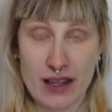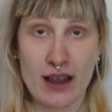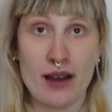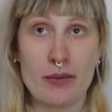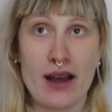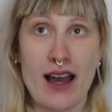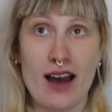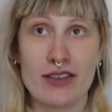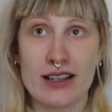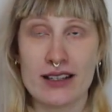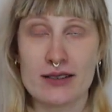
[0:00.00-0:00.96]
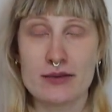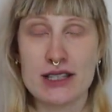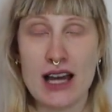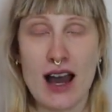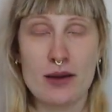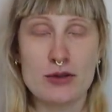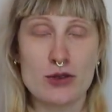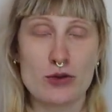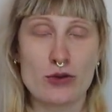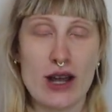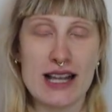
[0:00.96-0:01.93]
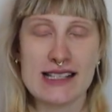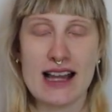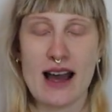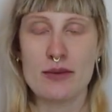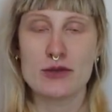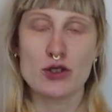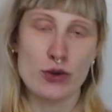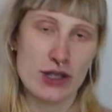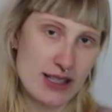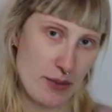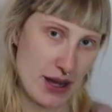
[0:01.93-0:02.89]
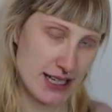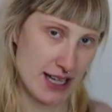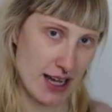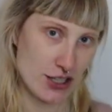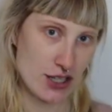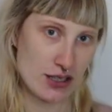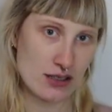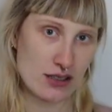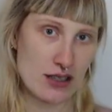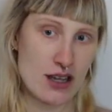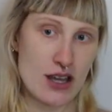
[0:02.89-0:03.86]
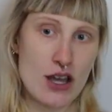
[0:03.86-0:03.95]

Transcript: I'm having time to rest, I'm doing some meditations.